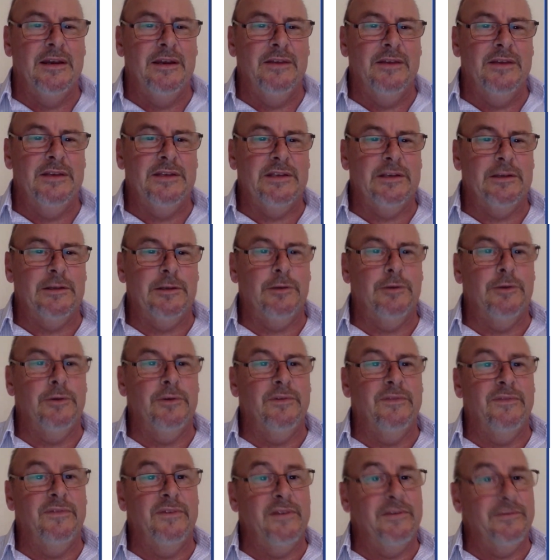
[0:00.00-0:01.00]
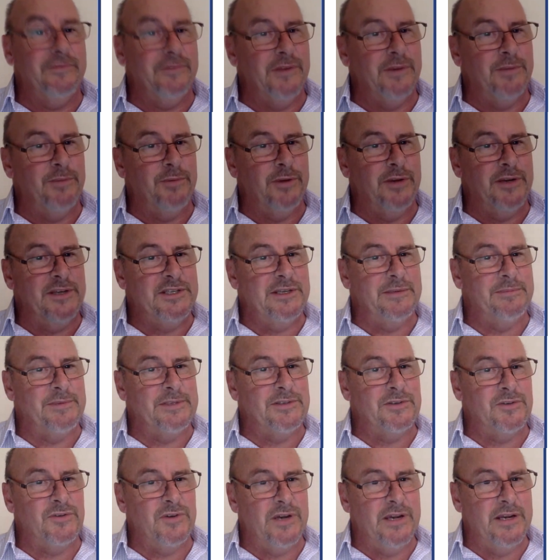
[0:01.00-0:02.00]
These include fee-free apprenticeships
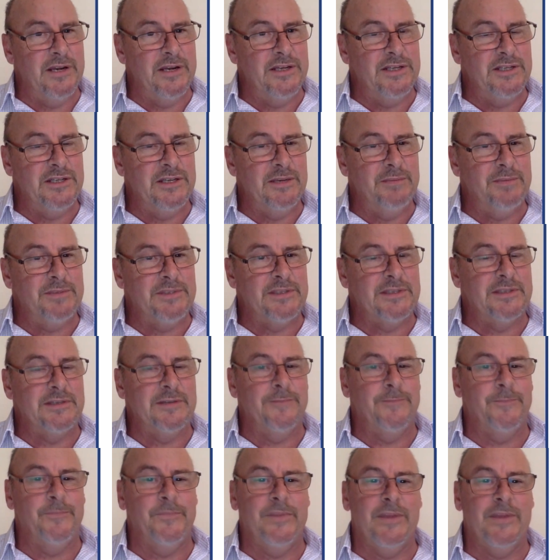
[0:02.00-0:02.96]
and traineeships.